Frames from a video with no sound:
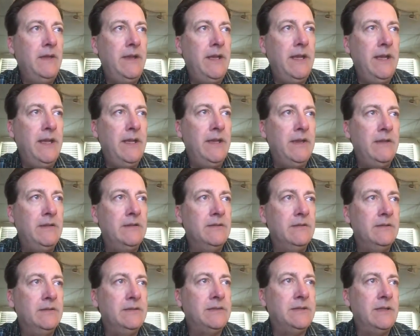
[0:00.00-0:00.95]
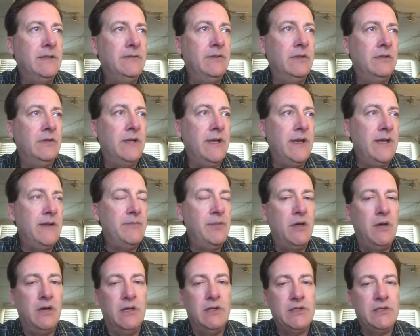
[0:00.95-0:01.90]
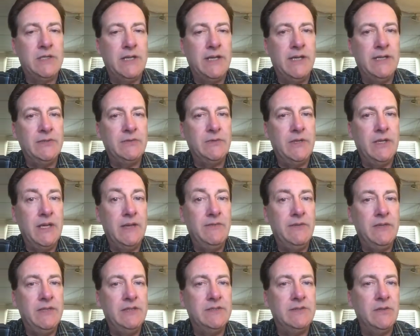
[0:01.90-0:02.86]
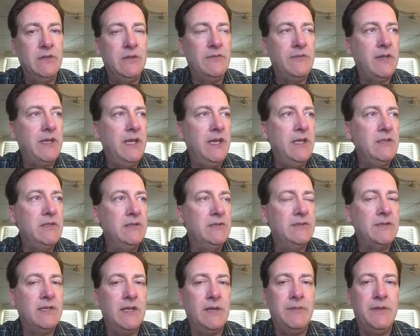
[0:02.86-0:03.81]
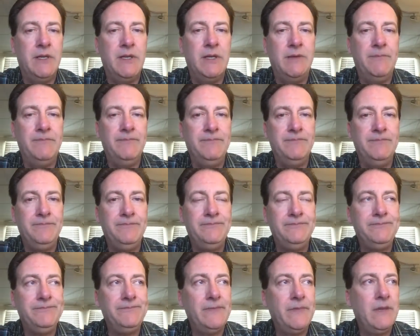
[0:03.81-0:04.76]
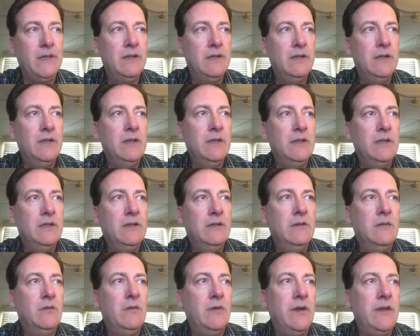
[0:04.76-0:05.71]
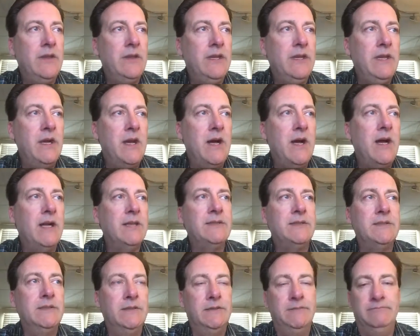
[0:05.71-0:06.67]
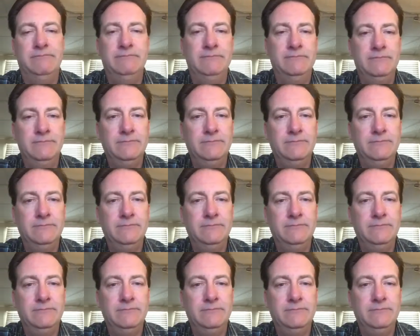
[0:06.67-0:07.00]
and several, I apologize, we have these notifications coming up. One of the awesome,